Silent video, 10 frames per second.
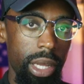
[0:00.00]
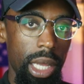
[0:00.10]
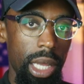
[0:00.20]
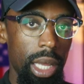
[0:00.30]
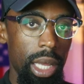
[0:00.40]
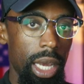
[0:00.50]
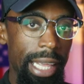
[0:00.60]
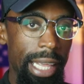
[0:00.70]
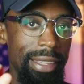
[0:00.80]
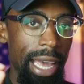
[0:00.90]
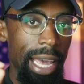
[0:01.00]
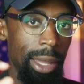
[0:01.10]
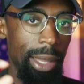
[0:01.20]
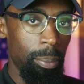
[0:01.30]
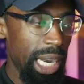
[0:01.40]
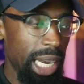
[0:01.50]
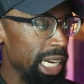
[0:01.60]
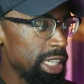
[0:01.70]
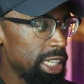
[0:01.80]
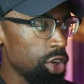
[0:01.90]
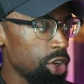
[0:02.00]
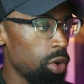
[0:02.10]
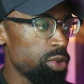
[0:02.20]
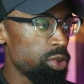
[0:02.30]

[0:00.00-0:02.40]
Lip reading: And is that embedded into the culture?